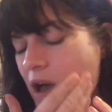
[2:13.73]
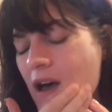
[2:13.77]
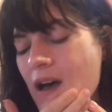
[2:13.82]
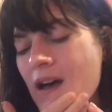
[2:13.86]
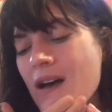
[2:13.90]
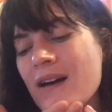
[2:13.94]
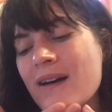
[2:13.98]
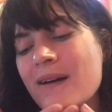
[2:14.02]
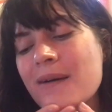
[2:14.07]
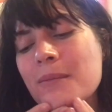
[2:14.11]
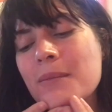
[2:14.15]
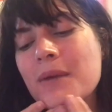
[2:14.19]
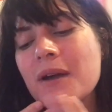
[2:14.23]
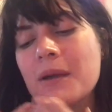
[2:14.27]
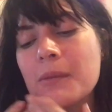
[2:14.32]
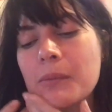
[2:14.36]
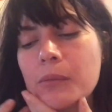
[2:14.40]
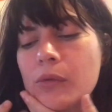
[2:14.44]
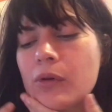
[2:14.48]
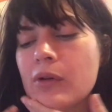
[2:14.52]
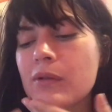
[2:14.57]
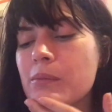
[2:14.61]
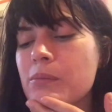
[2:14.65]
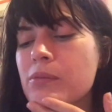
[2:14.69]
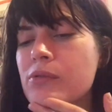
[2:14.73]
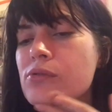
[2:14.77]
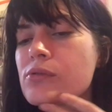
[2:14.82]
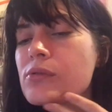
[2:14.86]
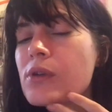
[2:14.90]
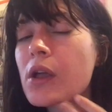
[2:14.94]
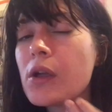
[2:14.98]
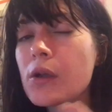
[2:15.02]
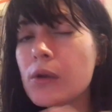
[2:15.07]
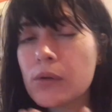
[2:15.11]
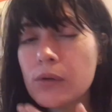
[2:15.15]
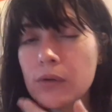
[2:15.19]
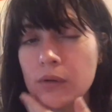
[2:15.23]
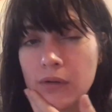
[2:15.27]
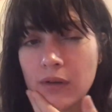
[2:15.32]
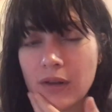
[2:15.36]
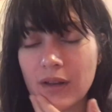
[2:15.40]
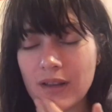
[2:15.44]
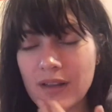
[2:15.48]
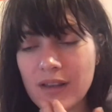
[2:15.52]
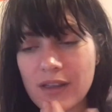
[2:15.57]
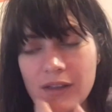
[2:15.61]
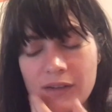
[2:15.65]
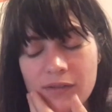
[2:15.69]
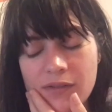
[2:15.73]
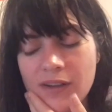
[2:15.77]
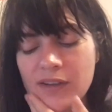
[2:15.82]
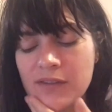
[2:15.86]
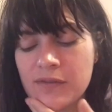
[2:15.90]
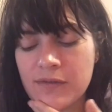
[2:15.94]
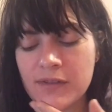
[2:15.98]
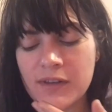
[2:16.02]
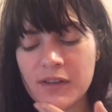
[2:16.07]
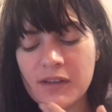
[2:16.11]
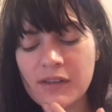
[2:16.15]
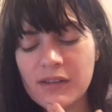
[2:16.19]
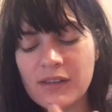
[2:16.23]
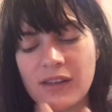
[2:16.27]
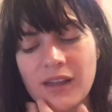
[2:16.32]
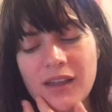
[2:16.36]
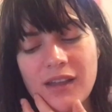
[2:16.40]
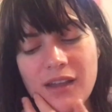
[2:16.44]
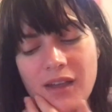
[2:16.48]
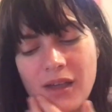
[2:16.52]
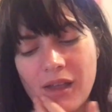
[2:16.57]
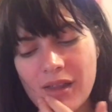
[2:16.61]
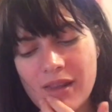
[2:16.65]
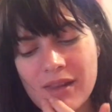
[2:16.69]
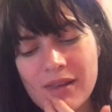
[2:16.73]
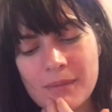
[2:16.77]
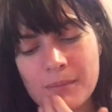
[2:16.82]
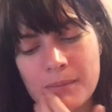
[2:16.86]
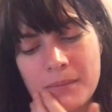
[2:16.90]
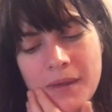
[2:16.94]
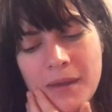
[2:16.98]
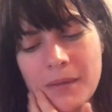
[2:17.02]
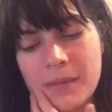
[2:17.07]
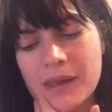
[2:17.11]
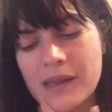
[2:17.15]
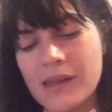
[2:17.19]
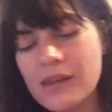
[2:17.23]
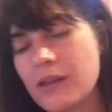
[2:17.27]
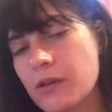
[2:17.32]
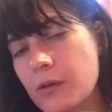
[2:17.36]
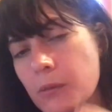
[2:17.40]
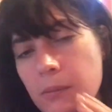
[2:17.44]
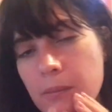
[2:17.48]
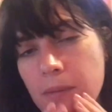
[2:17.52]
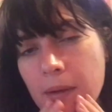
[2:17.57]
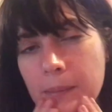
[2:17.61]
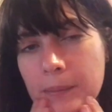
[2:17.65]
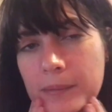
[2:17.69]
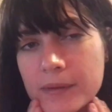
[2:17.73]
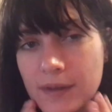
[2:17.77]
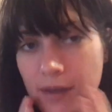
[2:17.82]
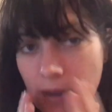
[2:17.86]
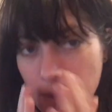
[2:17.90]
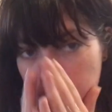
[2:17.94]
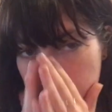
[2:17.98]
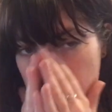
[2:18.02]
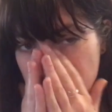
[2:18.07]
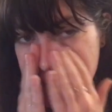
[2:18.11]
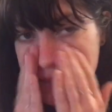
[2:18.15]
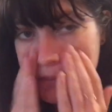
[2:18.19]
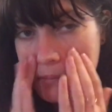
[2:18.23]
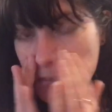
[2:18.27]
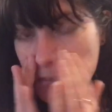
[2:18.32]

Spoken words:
I'm more prone if I feel like maybe little bumps coming.